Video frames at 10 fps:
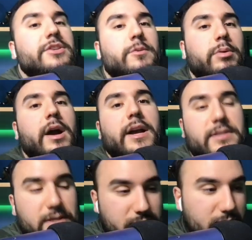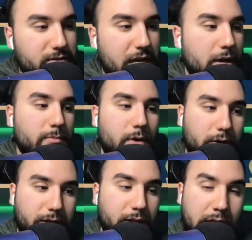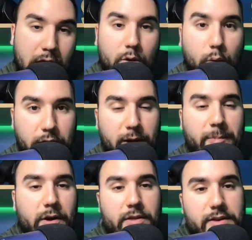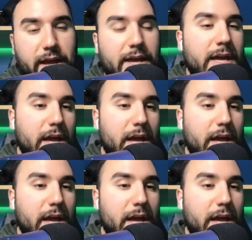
surprise, as the entire market went up on the day.